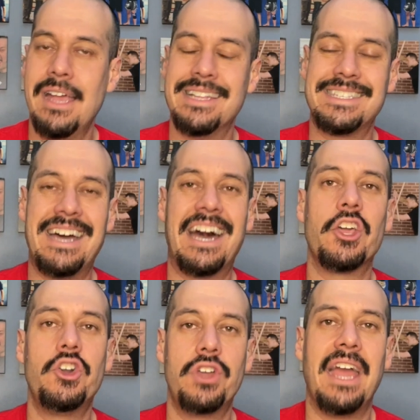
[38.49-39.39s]
It's not a
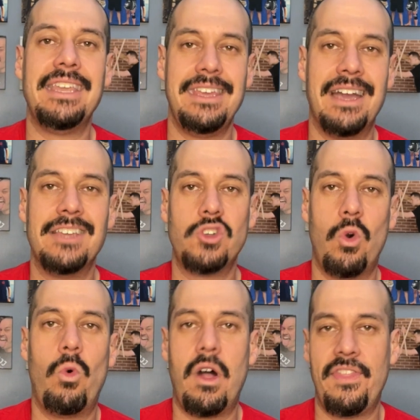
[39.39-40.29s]
good idea. I
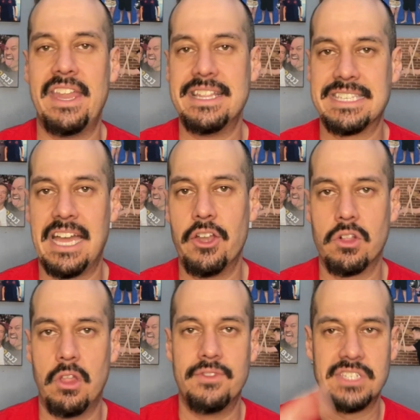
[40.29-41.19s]
don't want that inside your gloves.